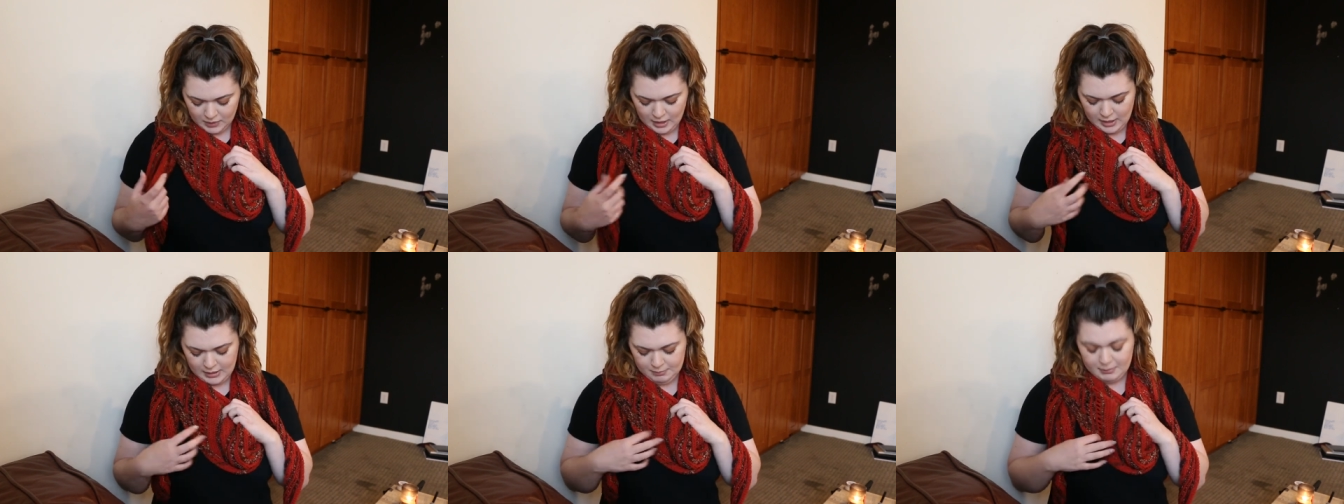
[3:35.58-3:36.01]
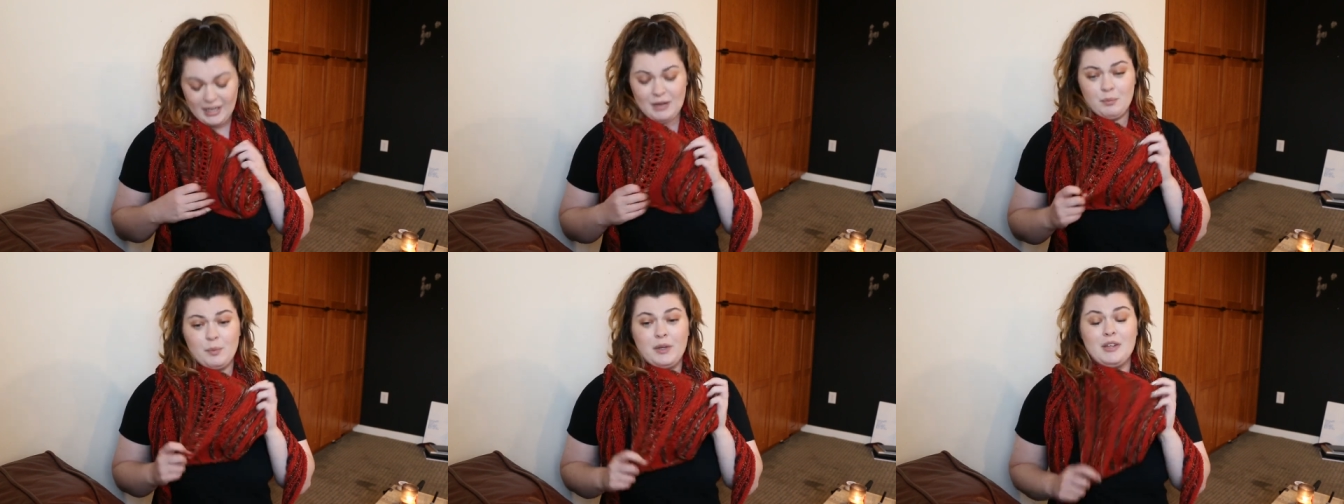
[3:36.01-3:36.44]
But
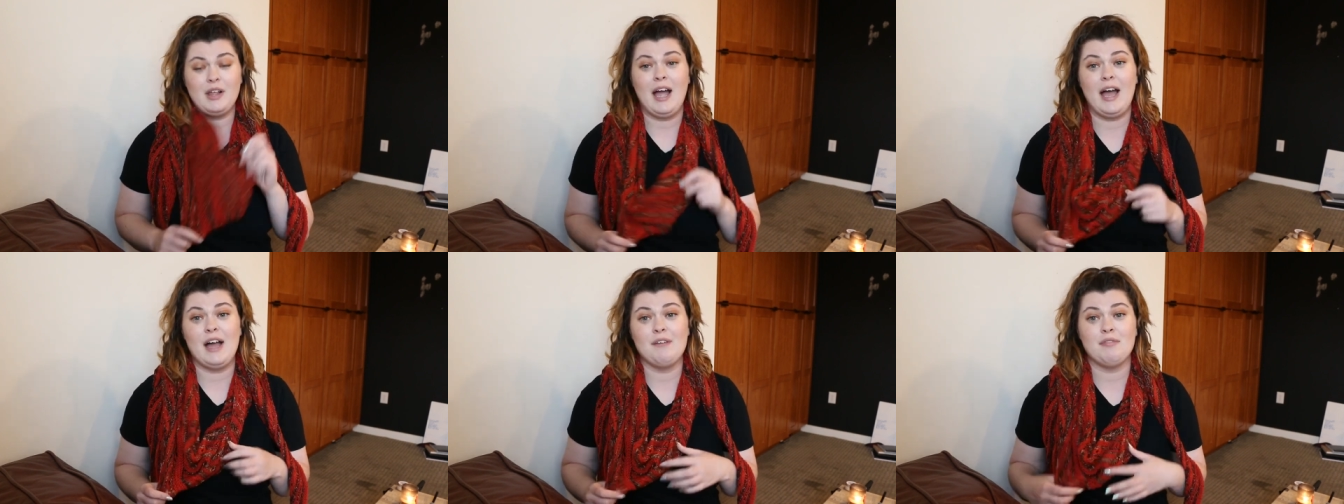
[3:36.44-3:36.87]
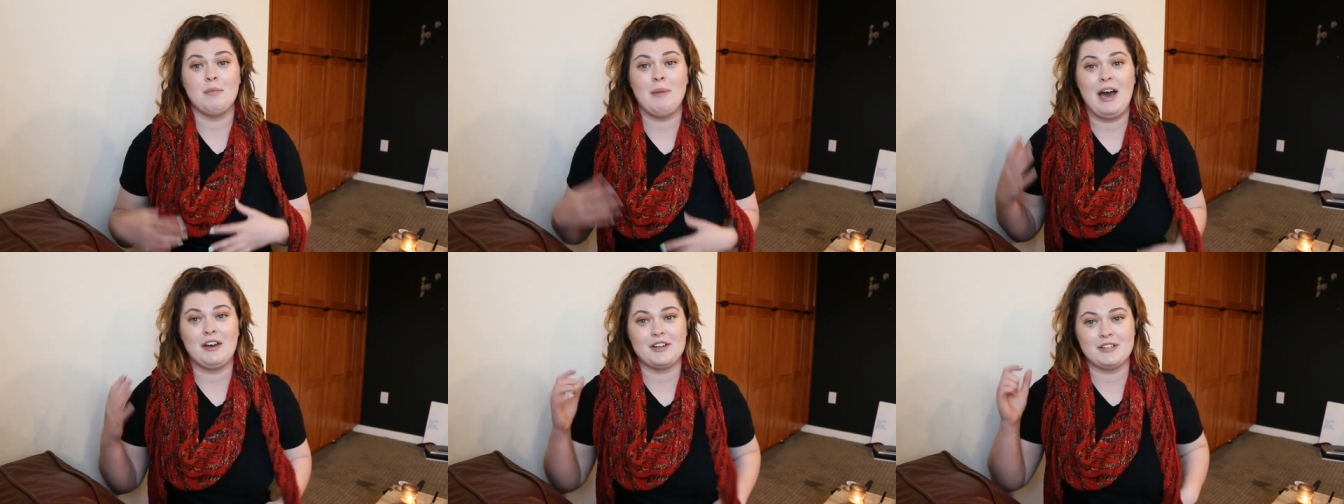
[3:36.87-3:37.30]
I will have the
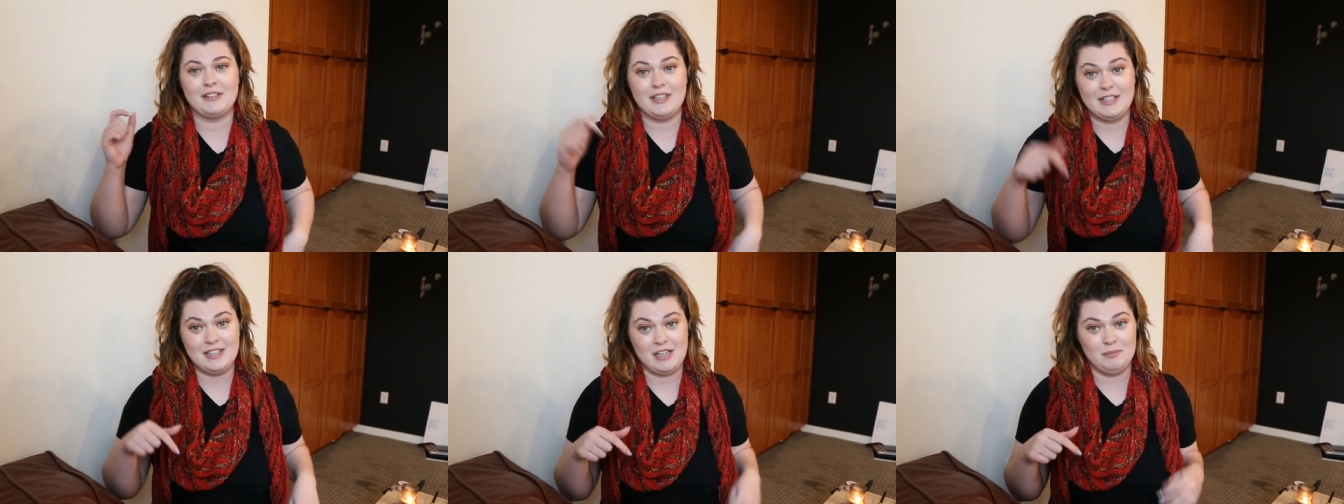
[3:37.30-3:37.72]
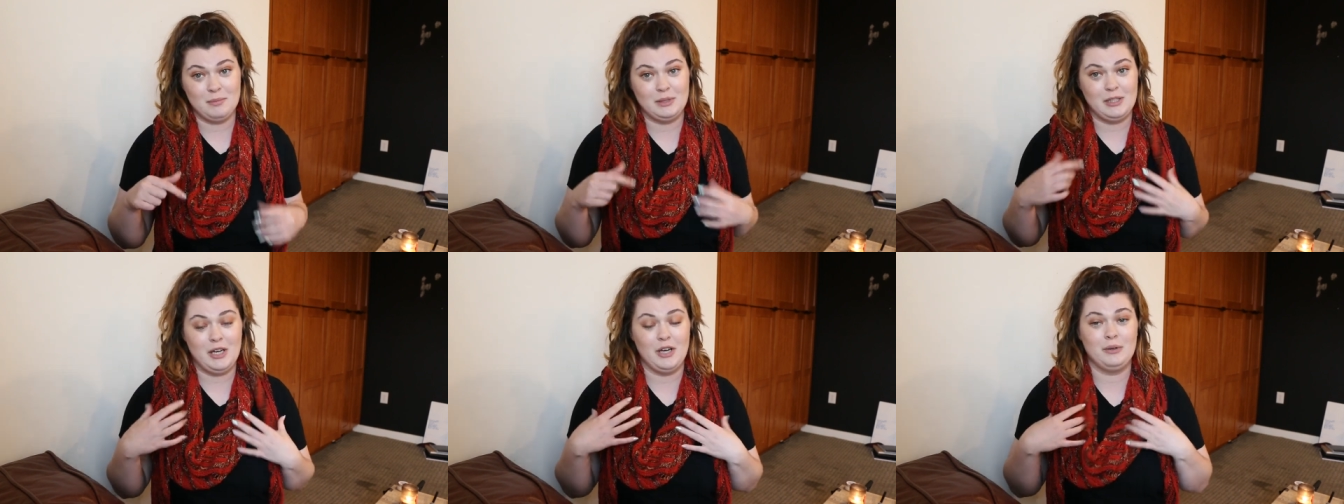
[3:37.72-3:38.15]
pattern linked down
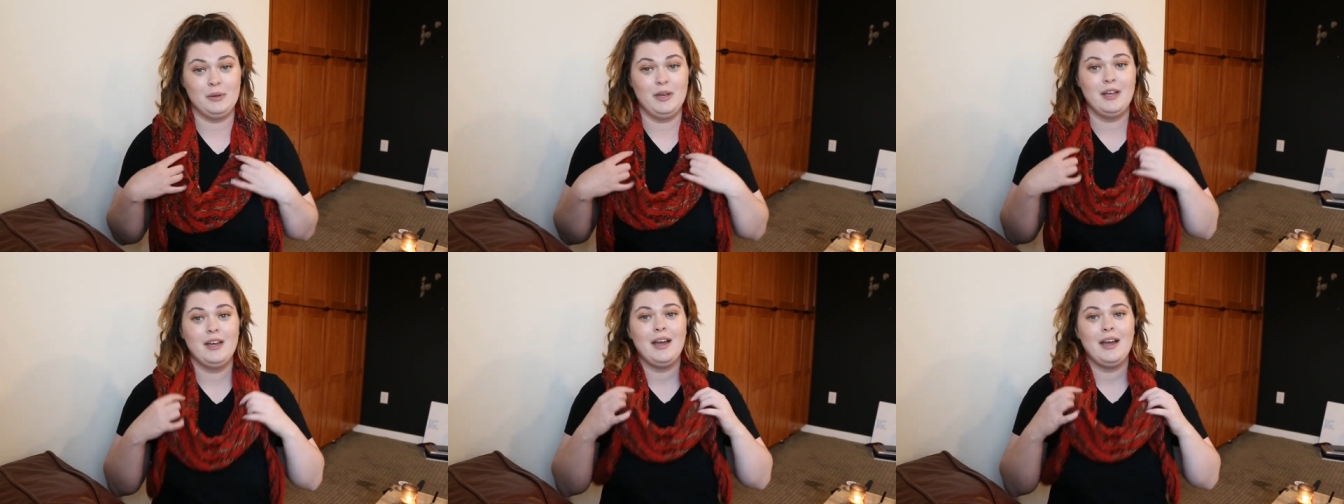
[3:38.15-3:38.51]
below.